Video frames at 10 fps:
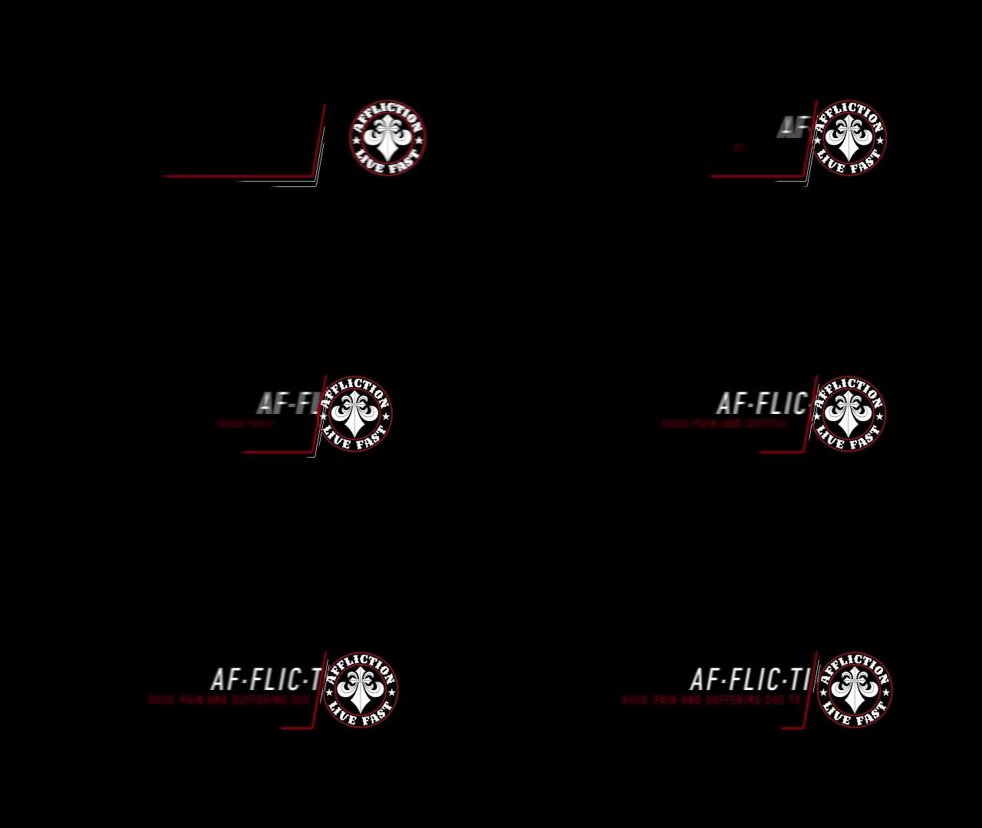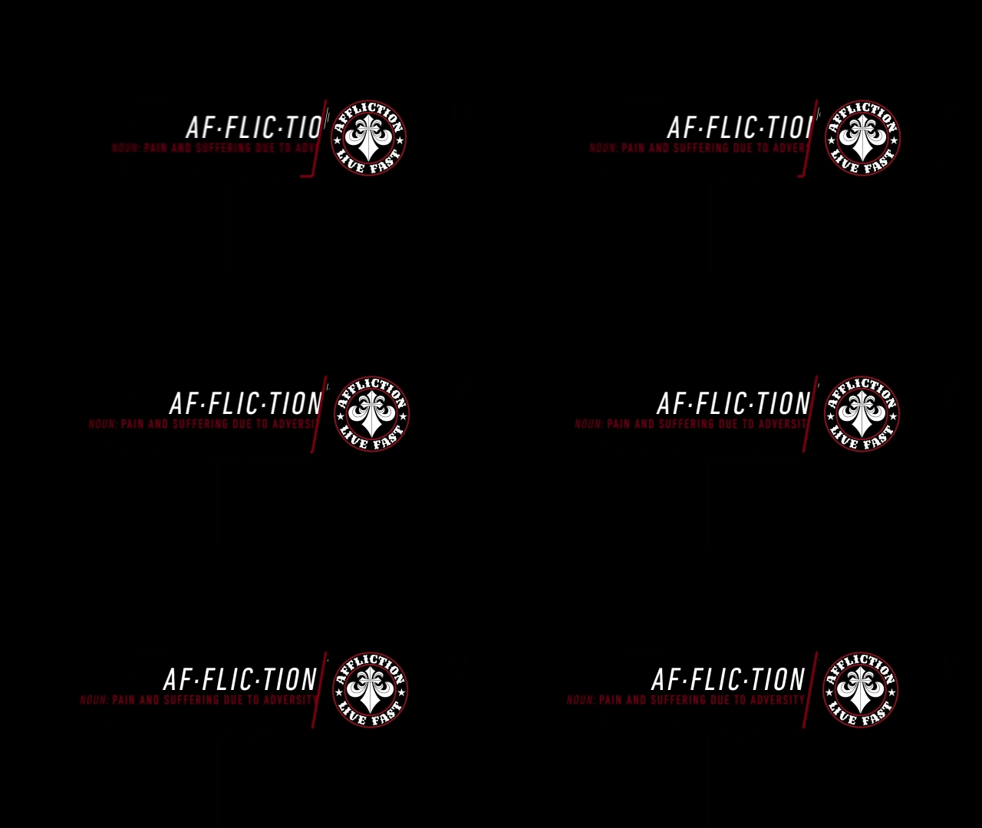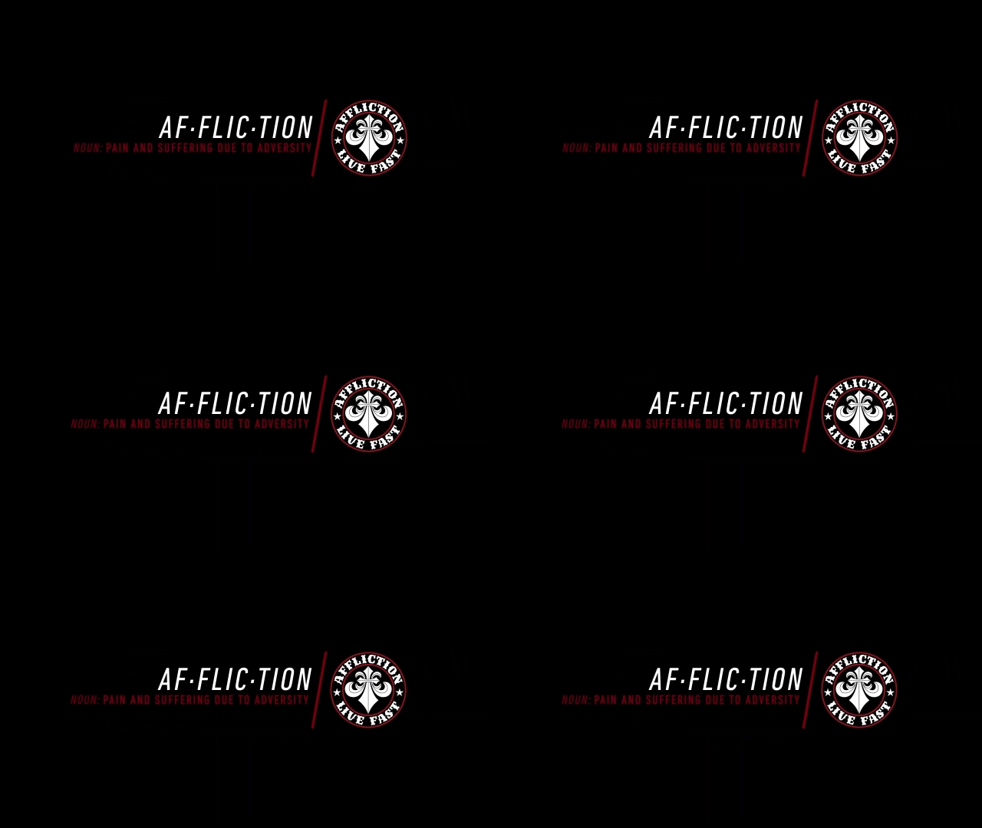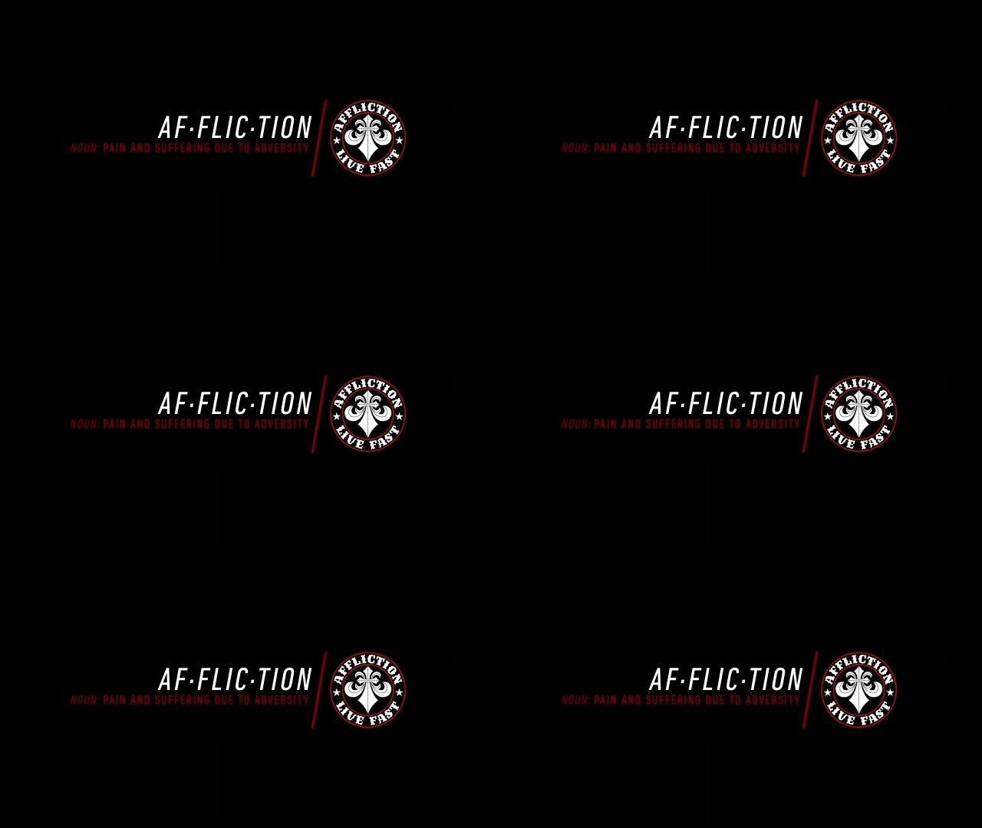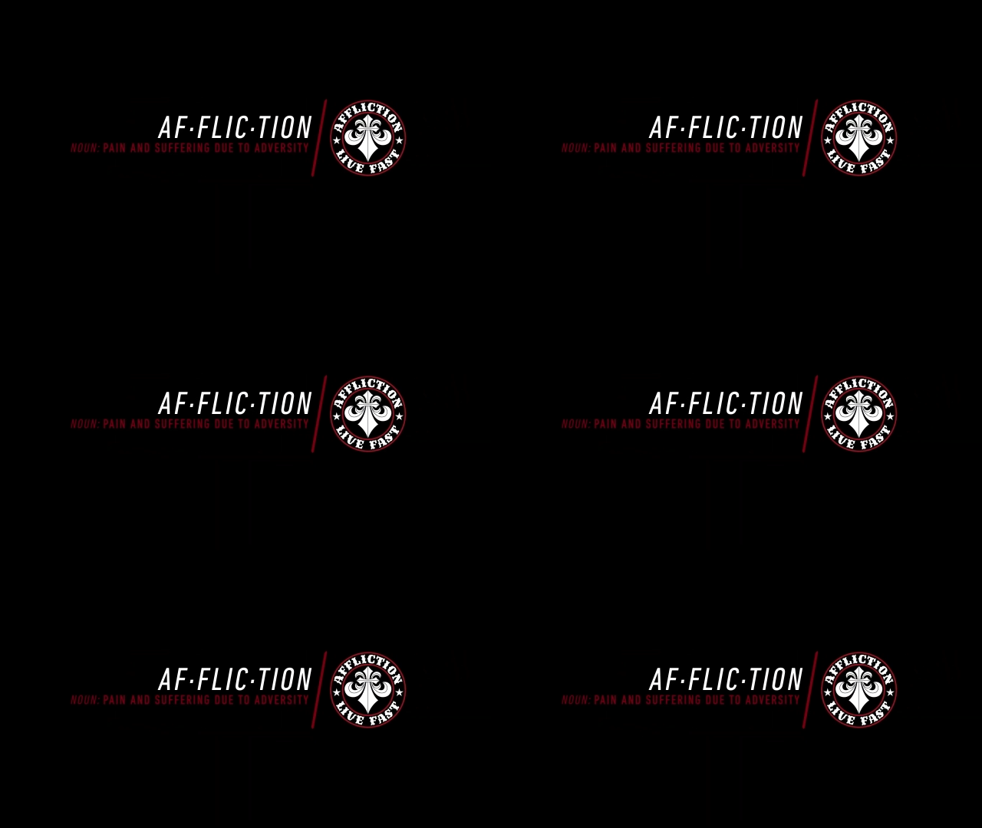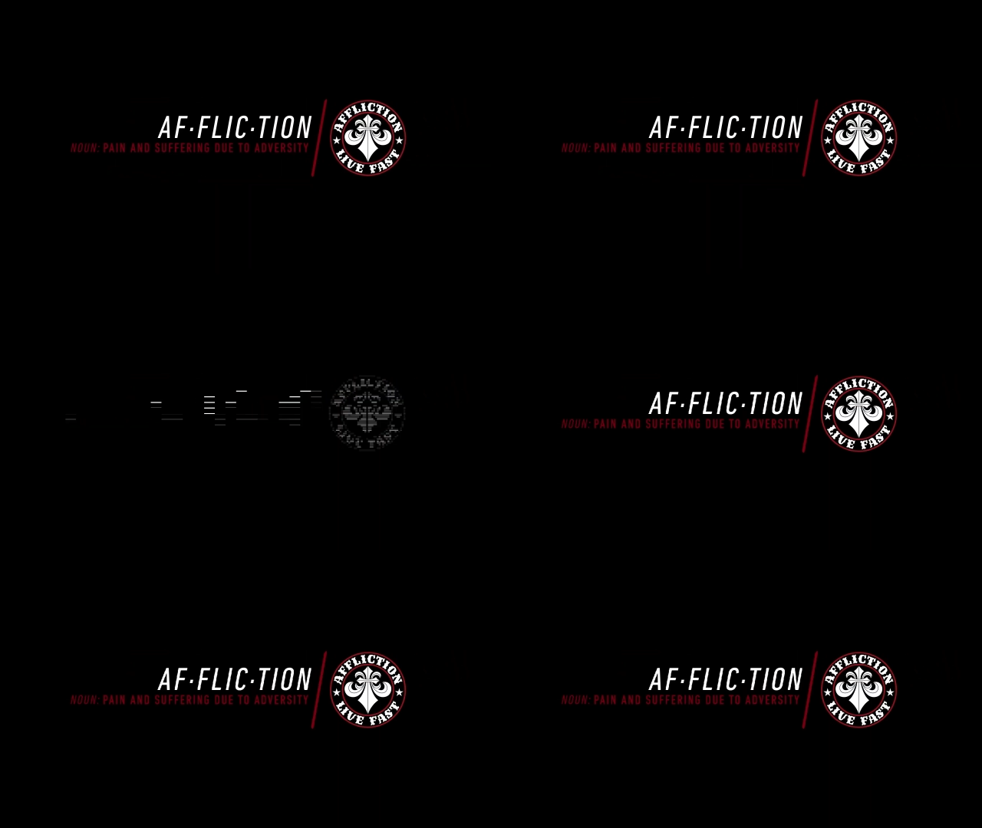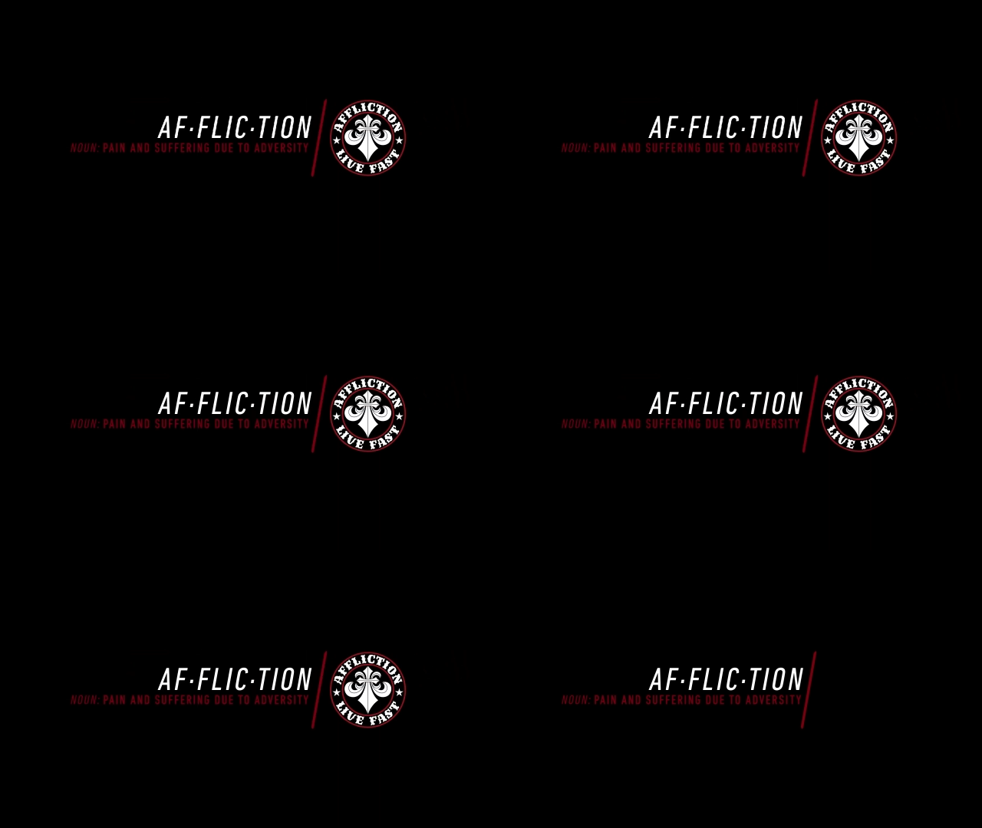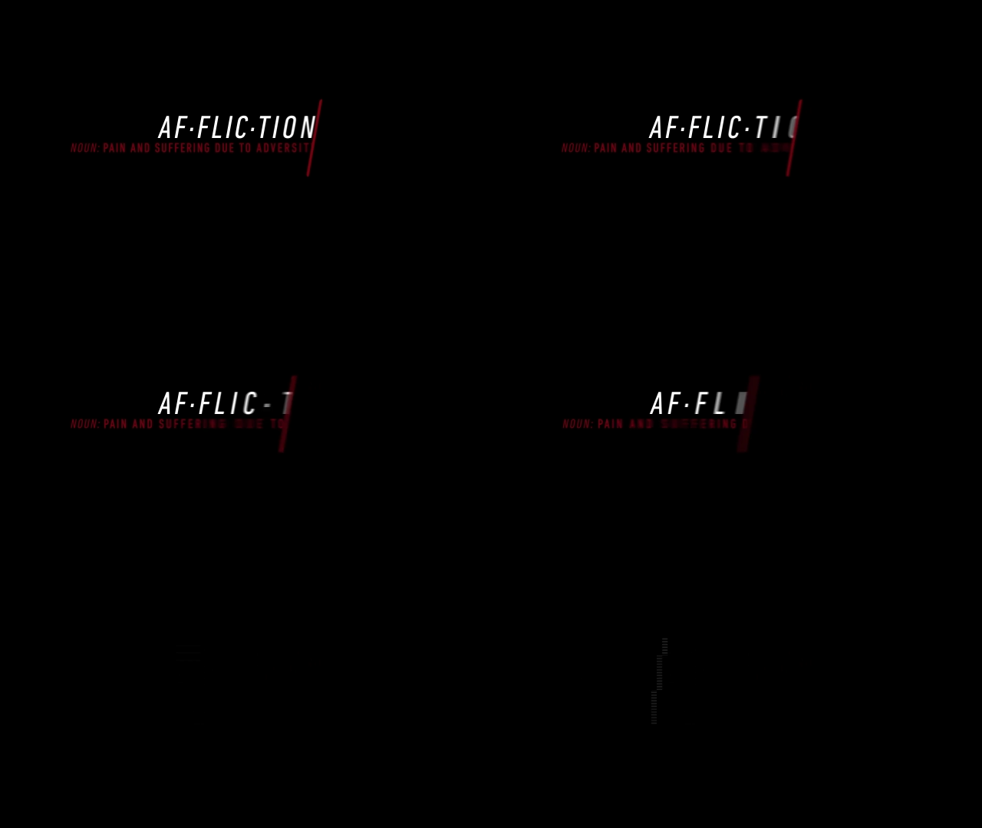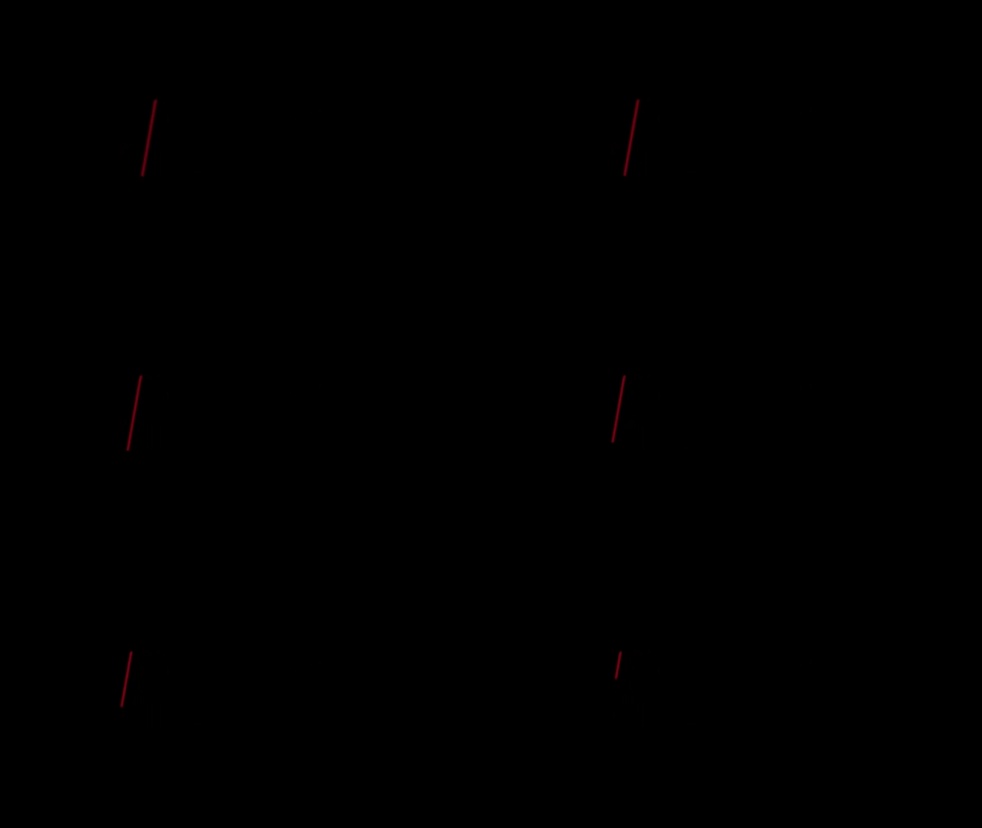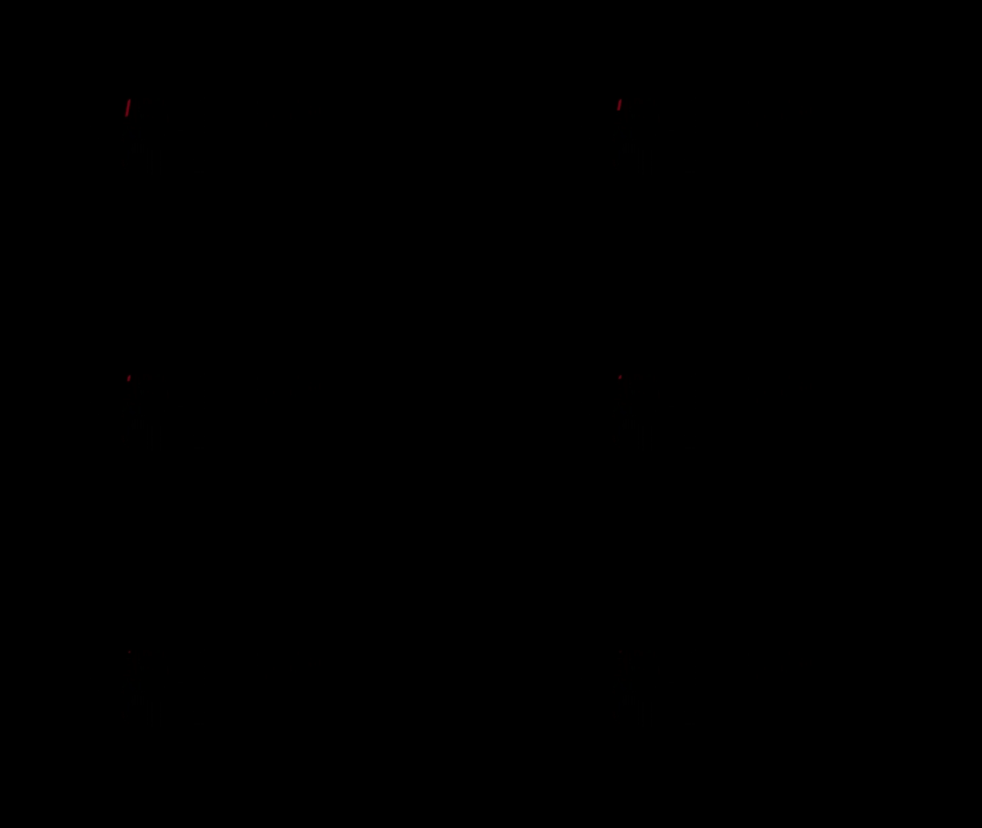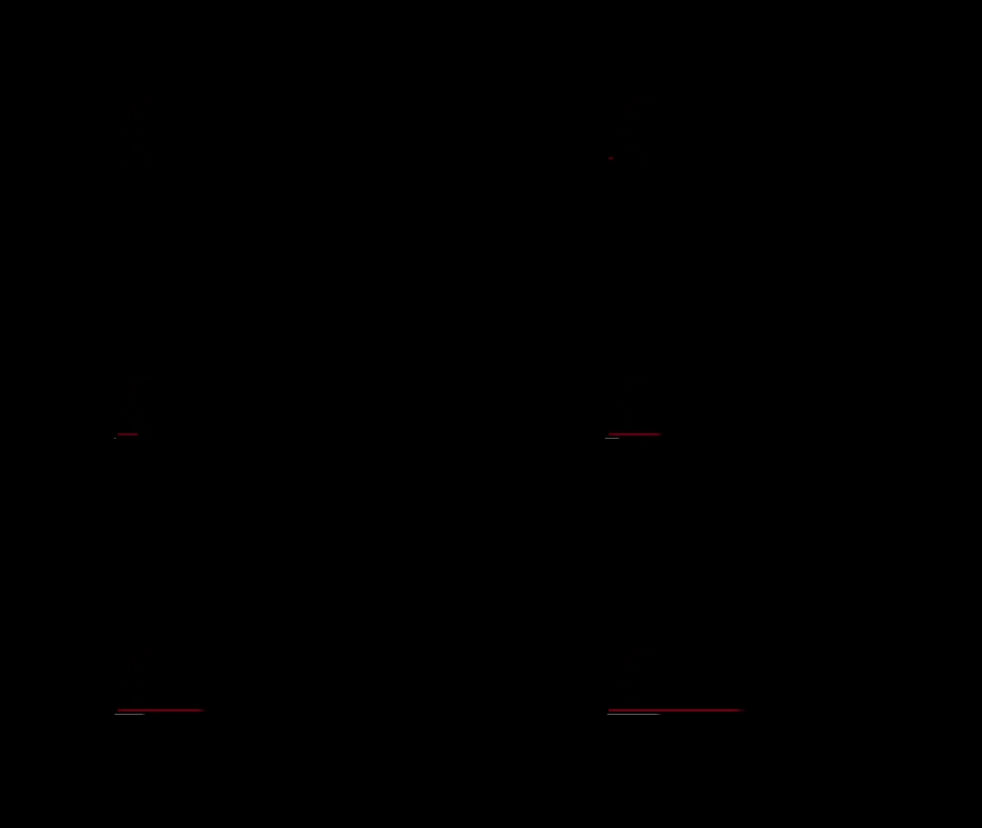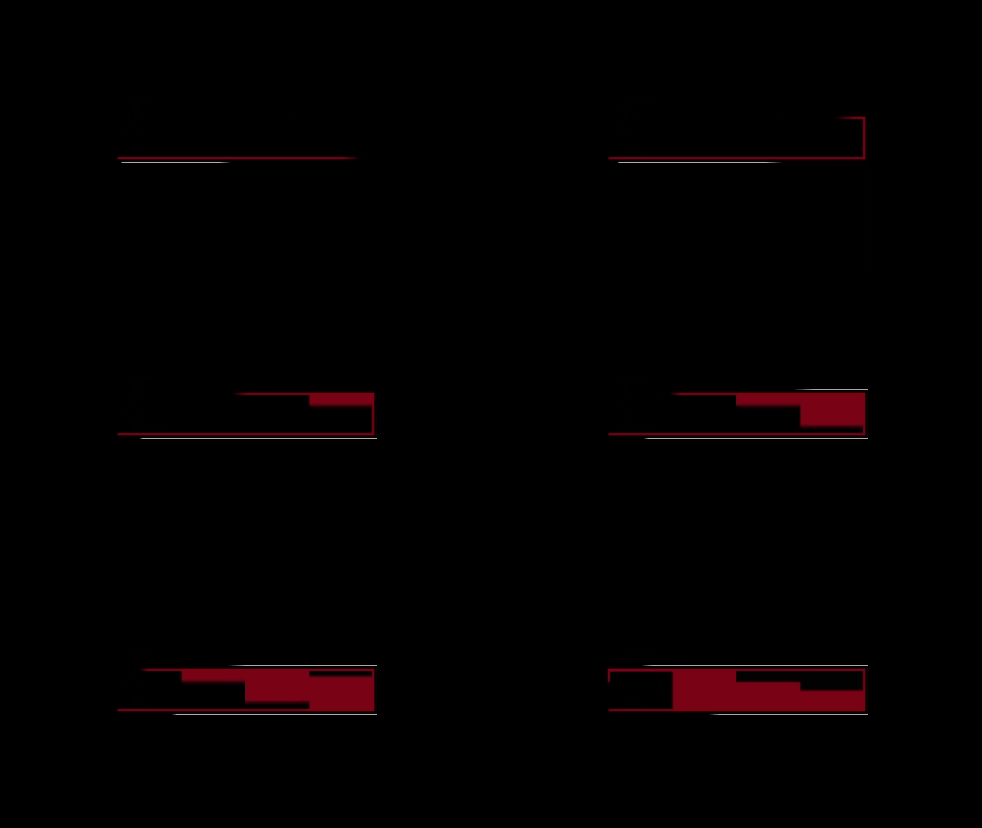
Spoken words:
(no speaker visible)